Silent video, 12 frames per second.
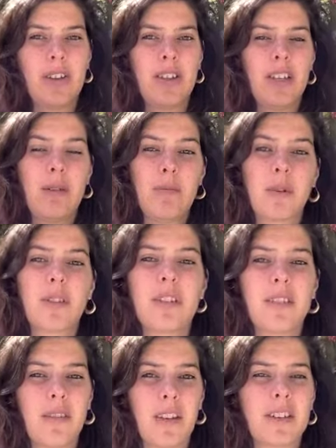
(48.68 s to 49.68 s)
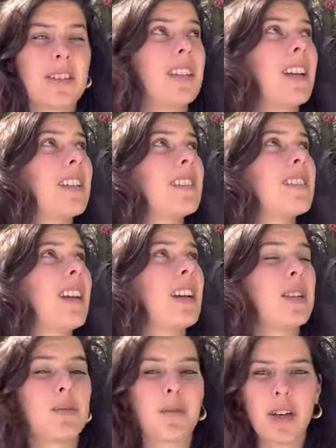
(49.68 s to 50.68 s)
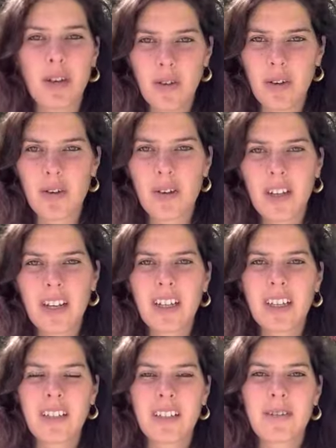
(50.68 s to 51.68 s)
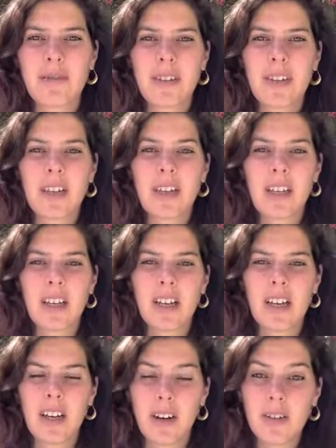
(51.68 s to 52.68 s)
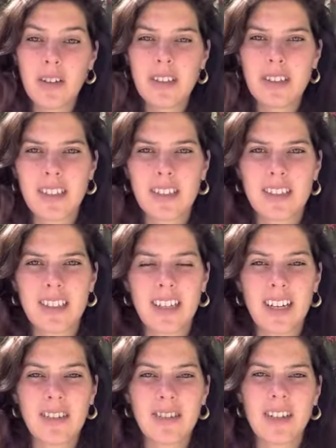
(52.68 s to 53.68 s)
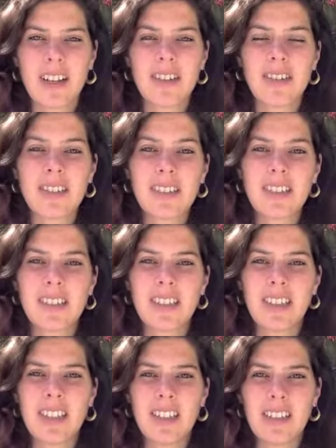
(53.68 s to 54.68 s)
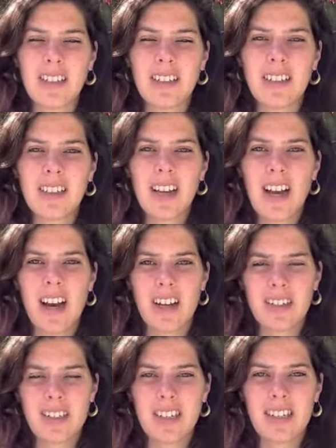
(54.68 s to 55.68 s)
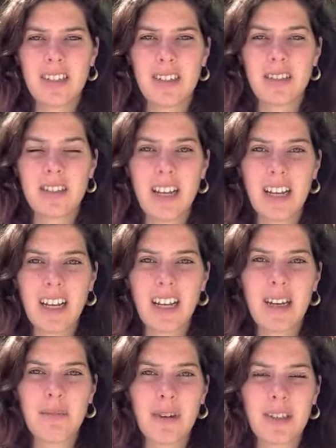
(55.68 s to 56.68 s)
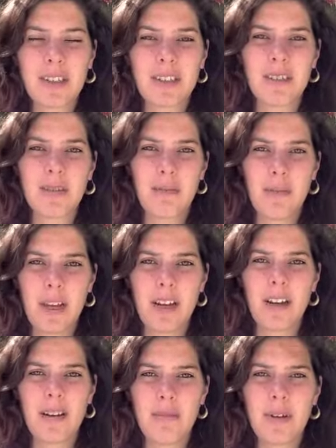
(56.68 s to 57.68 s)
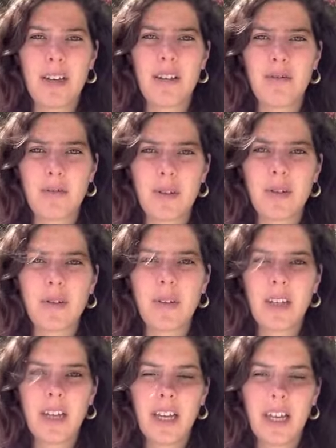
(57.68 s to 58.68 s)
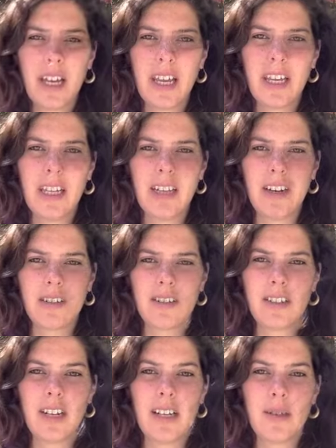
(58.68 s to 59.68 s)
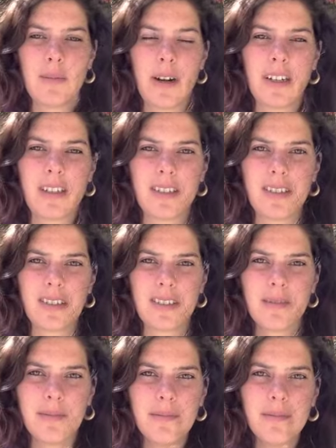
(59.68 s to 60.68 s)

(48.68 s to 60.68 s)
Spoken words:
the importance of asanas has been growing, and only since the 1900s the asanas are taking a much bigger and bigger role in our today's practice.